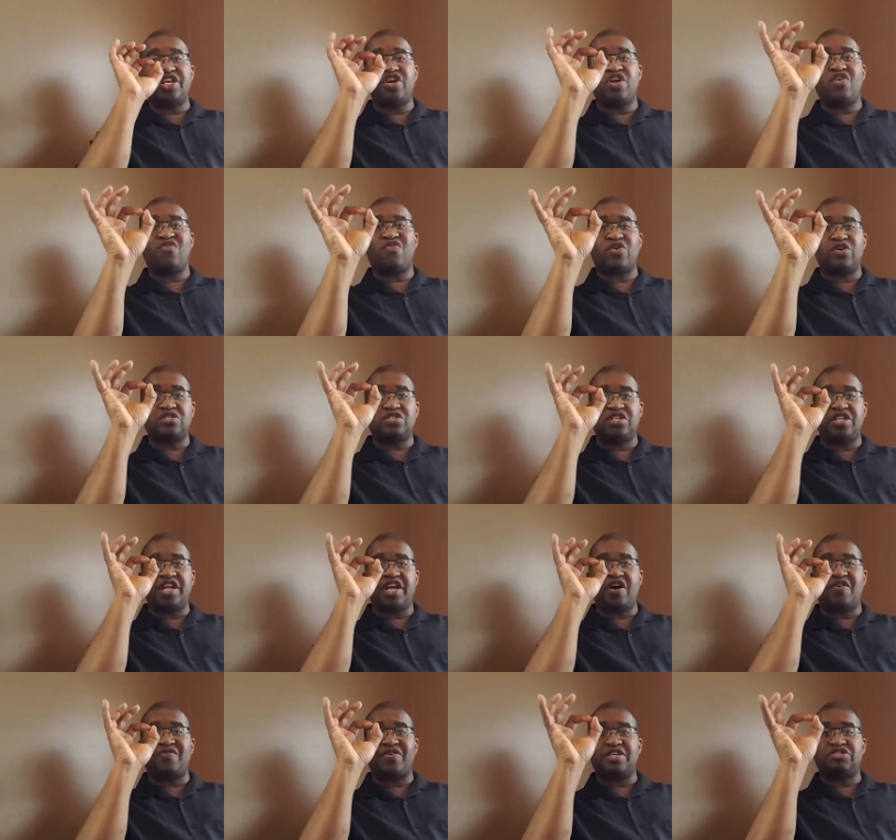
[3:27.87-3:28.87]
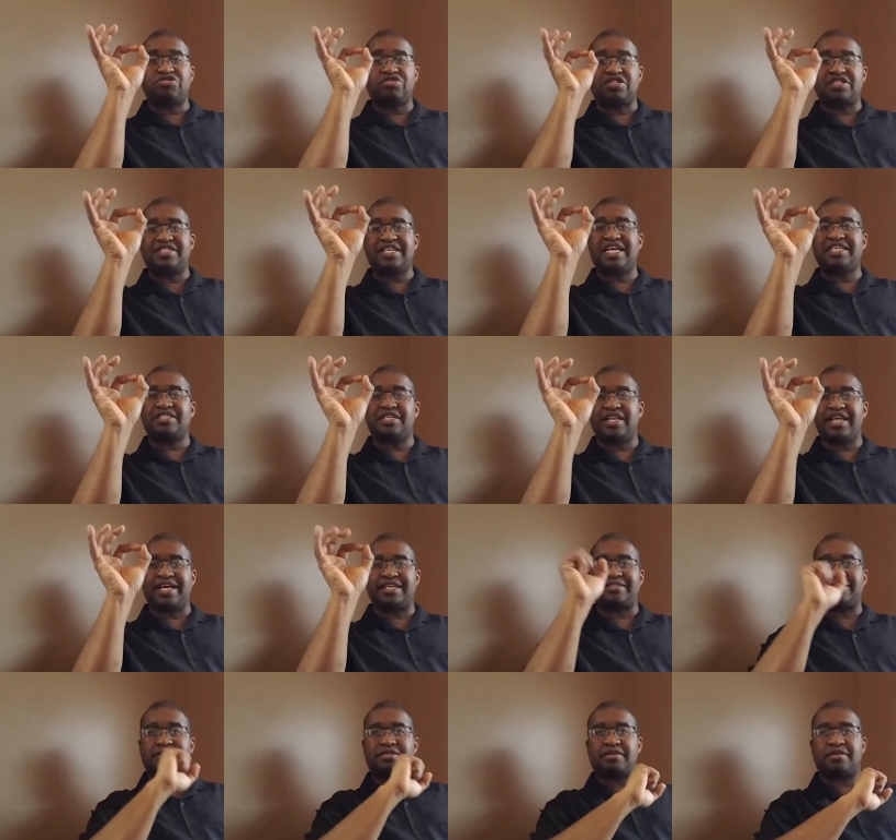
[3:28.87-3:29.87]
university official says
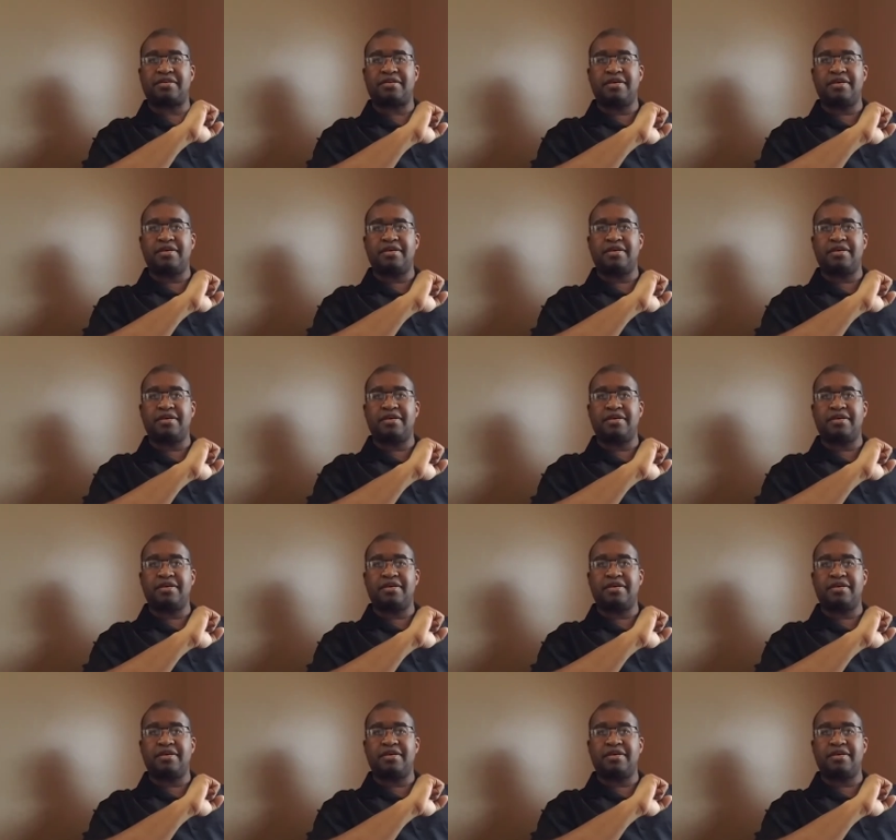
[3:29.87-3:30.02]
this.